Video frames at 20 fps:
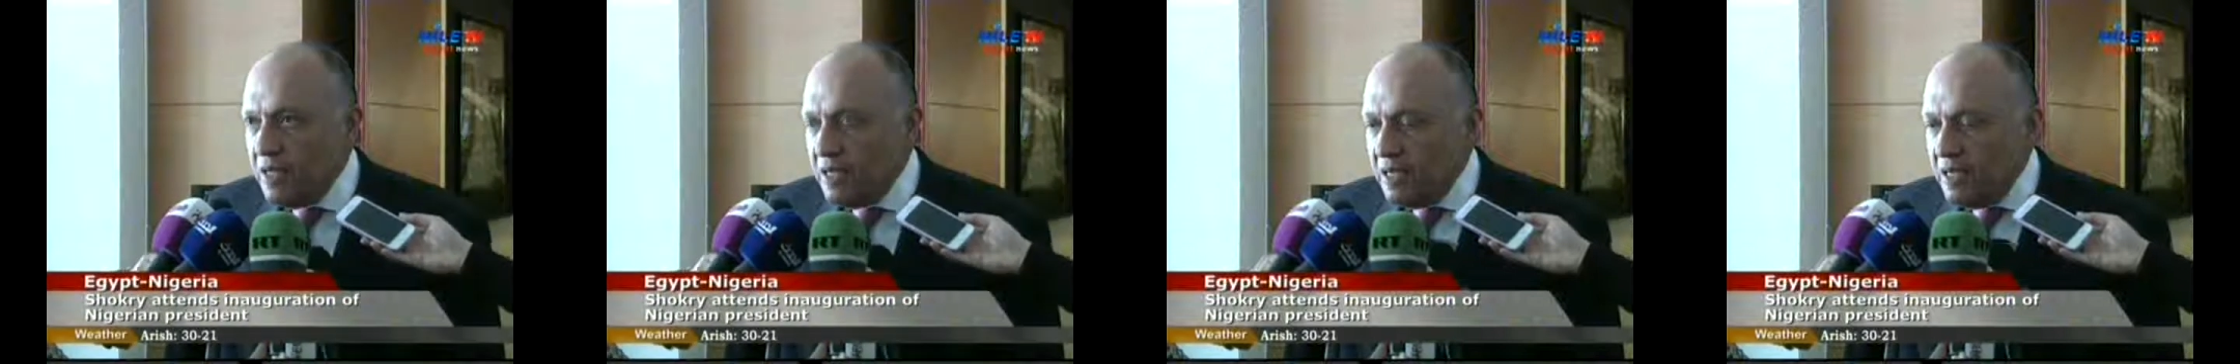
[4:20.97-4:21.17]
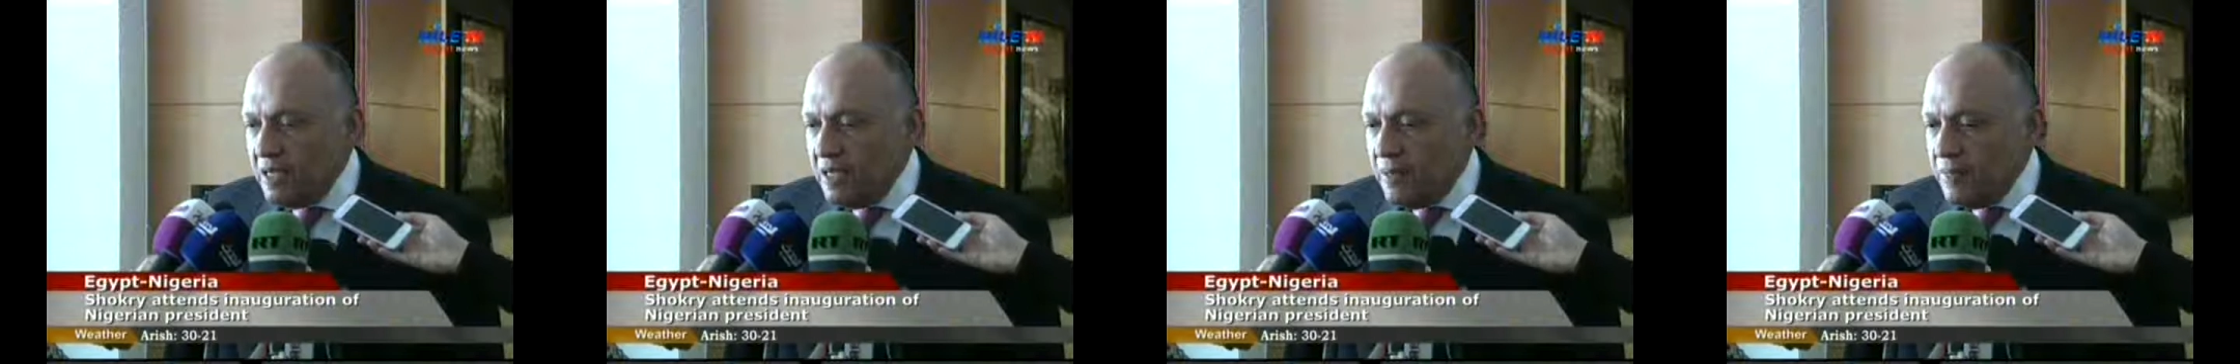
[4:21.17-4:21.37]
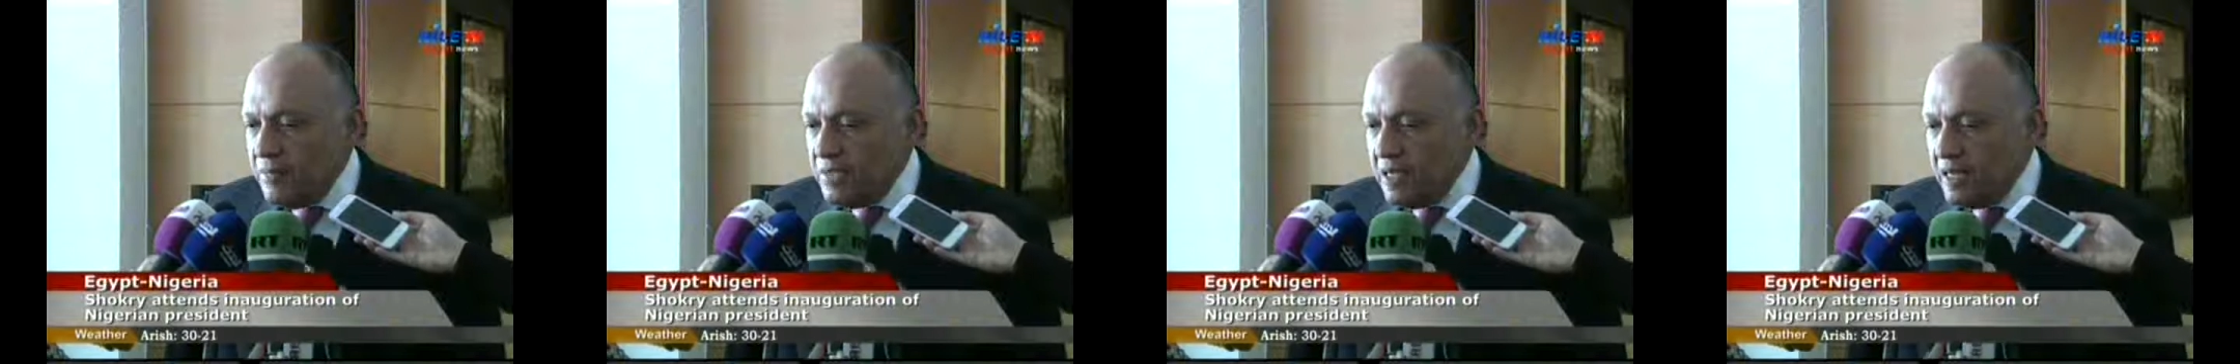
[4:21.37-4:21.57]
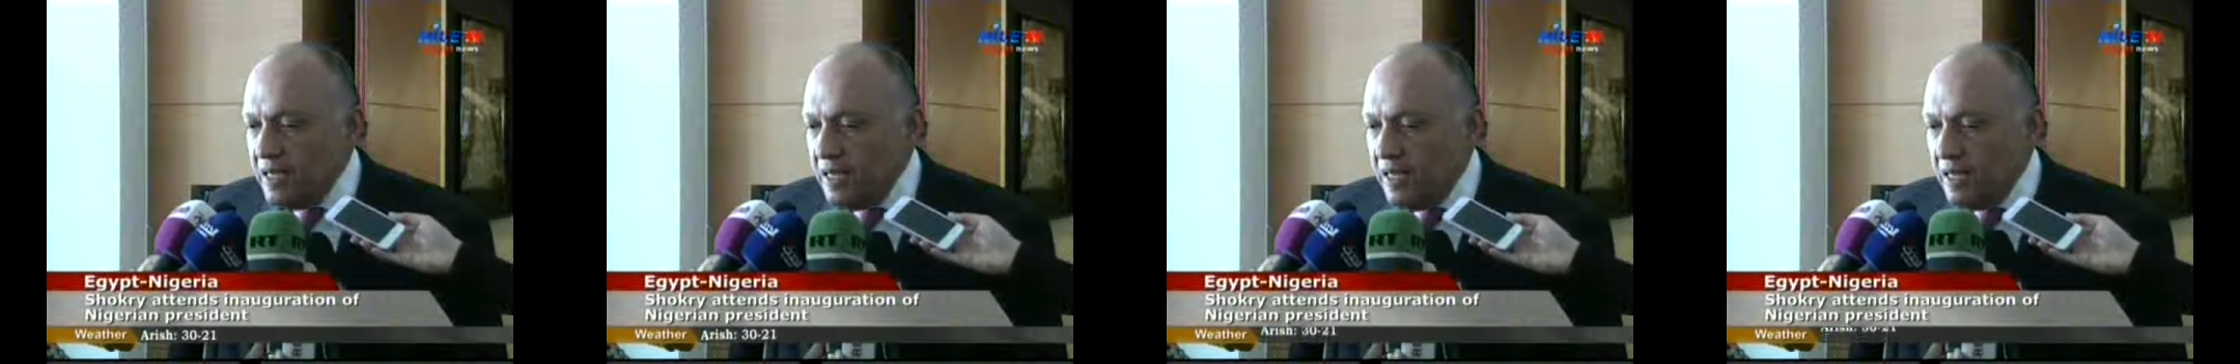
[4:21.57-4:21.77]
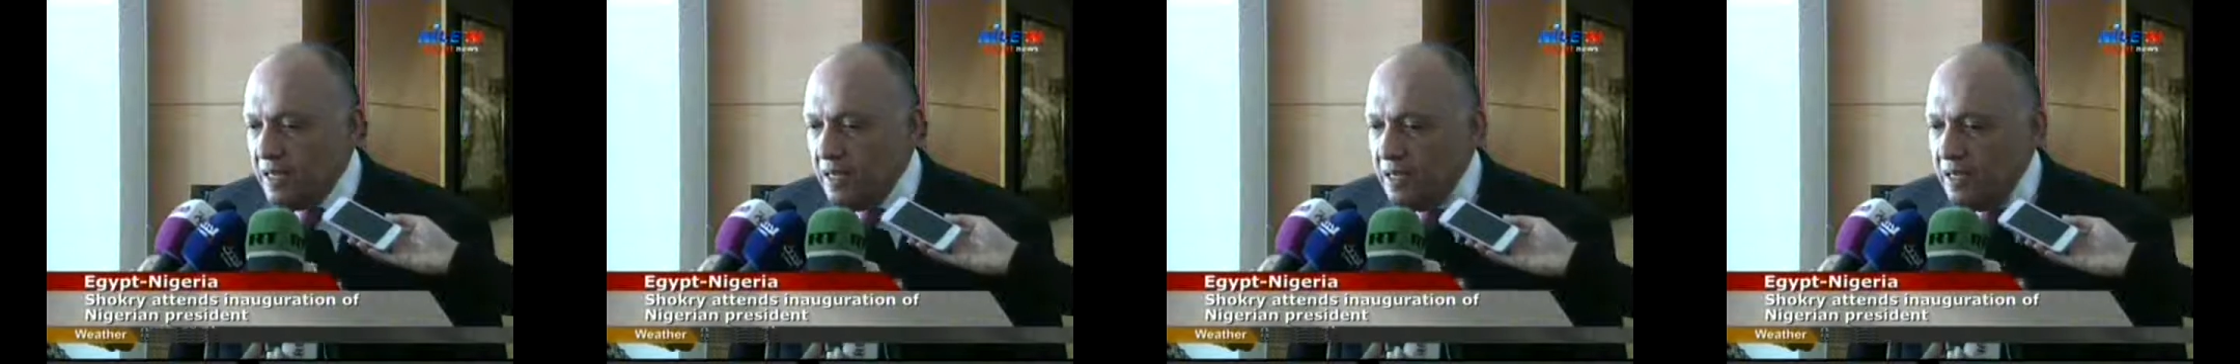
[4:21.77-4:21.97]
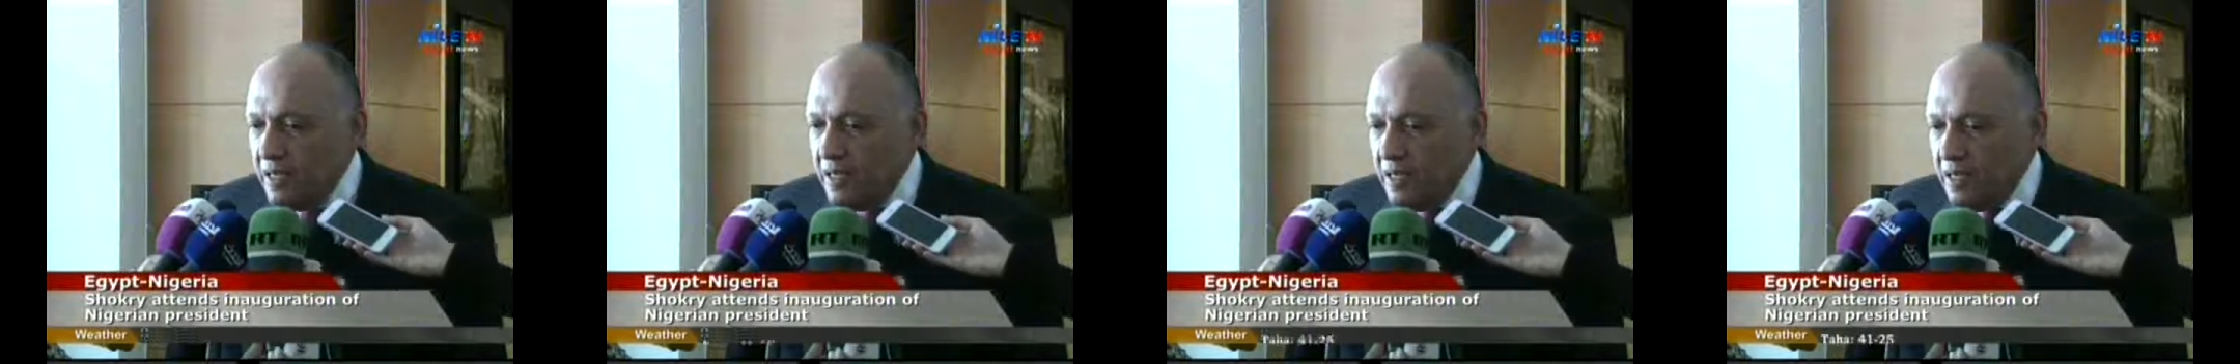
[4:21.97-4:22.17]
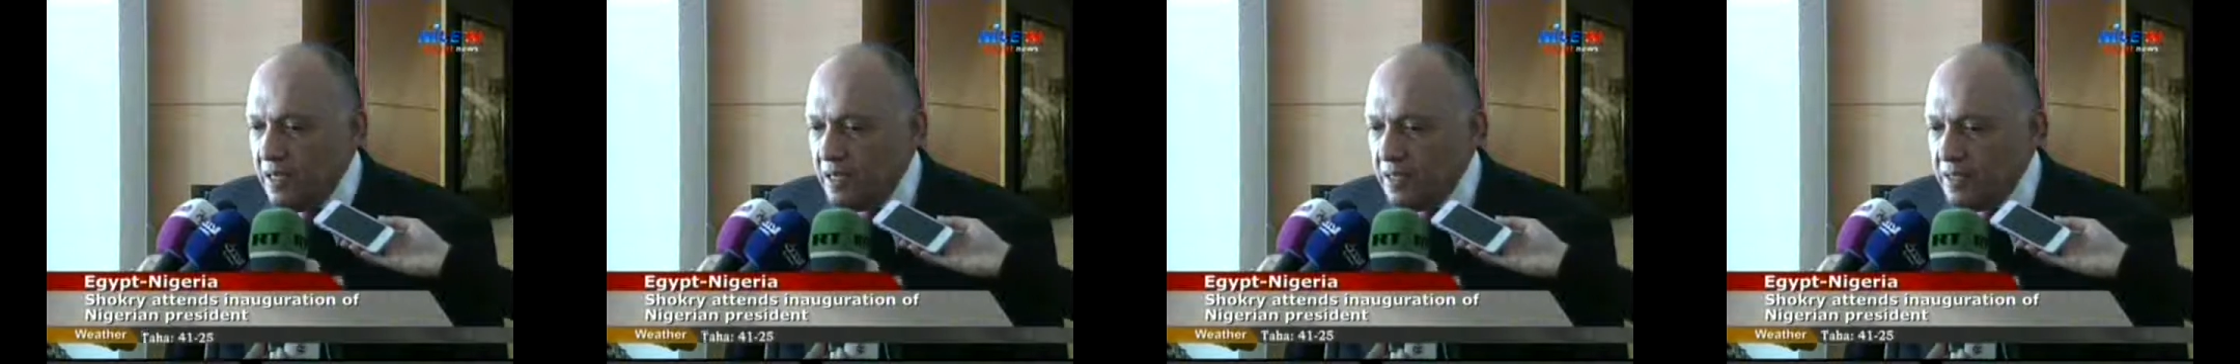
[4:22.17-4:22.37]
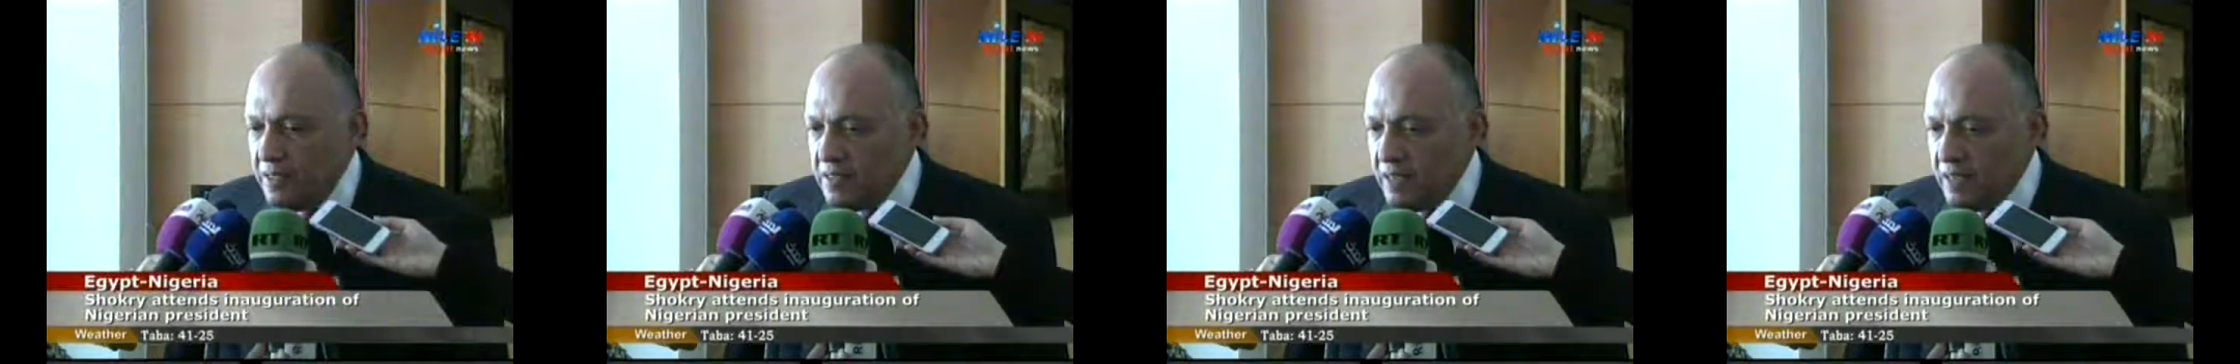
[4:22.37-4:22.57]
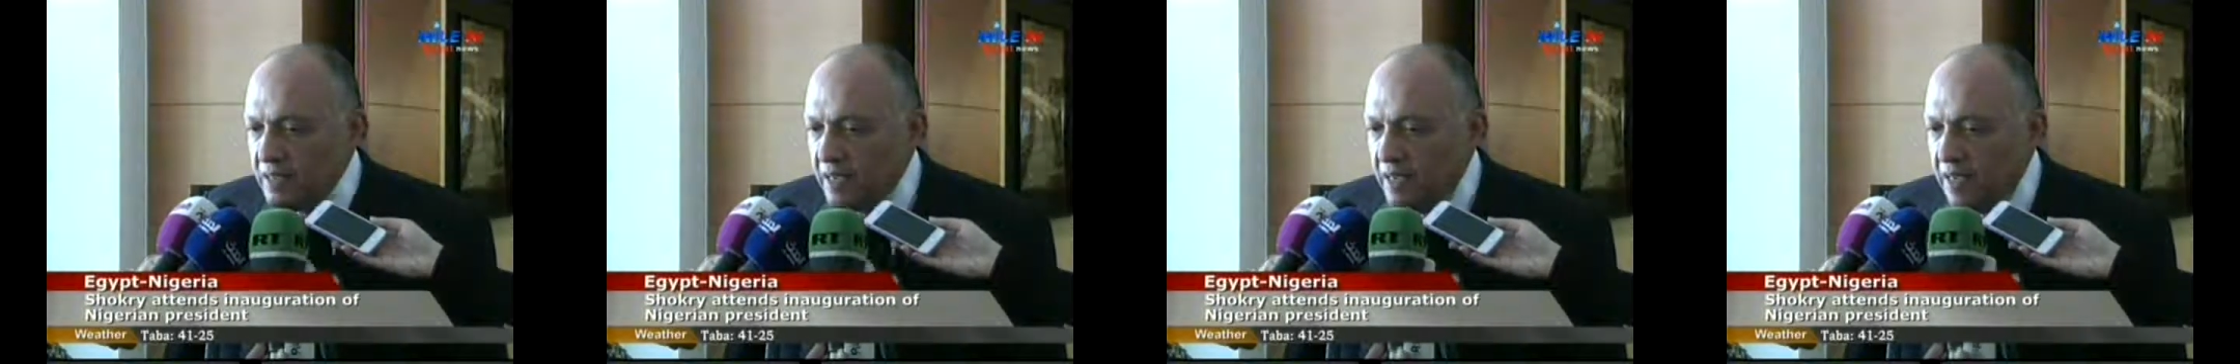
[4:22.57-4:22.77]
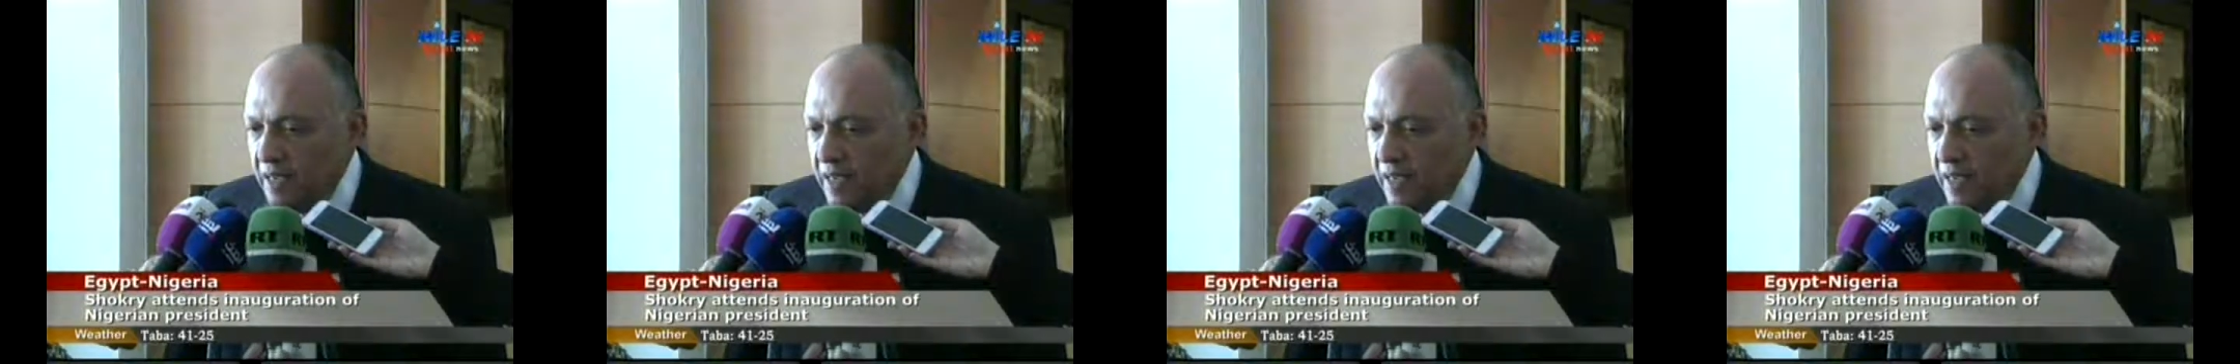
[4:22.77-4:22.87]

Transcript: President Jacob Zuma, U.S.